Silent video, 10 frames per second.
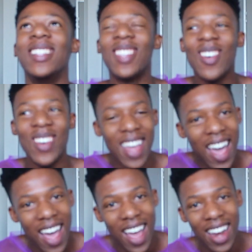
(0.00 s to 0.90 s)
So
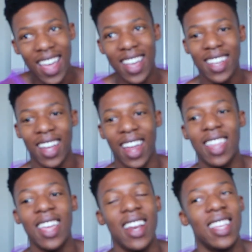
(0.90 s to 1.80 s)
yeah, like
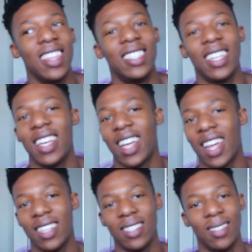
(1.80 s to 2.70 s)
at the end of the day,
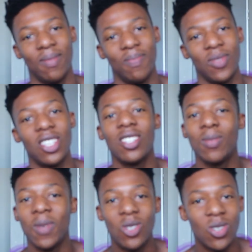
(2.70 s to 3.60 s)
guys, just
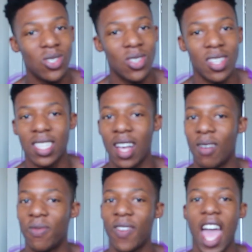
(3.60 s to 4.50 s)
be true to
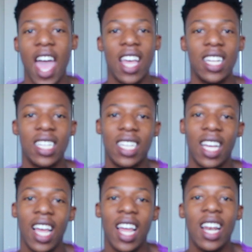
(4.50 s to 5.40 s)
yourself and
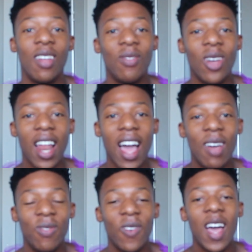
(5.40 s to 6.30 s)
live your
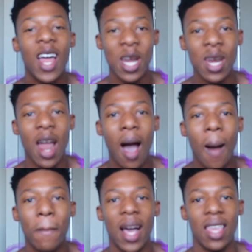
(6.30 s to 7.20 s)
life. Now,
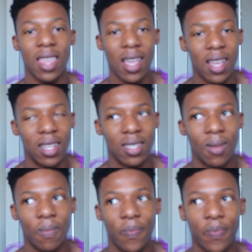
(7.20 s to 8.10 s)
my thing is,
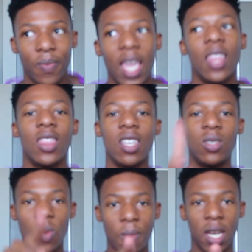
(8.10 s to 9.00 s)

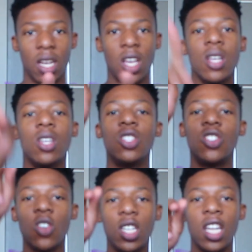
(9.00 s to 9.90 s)
this woman
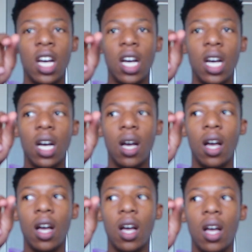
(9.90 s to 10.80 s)
should
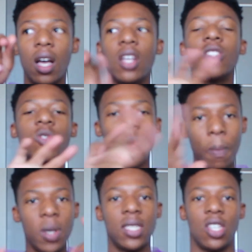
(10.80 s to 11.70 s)

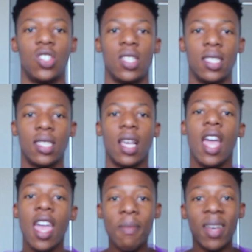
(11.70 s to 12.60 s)
swap positions.
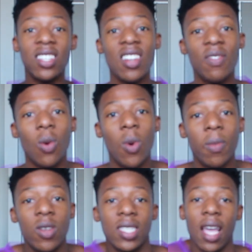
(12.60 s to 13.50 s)
Imagine if the
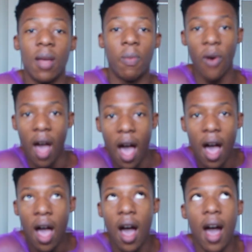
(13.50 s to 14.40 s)
woman was like,
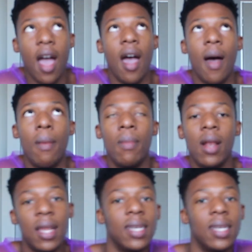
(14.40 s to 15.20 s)
bruh, I am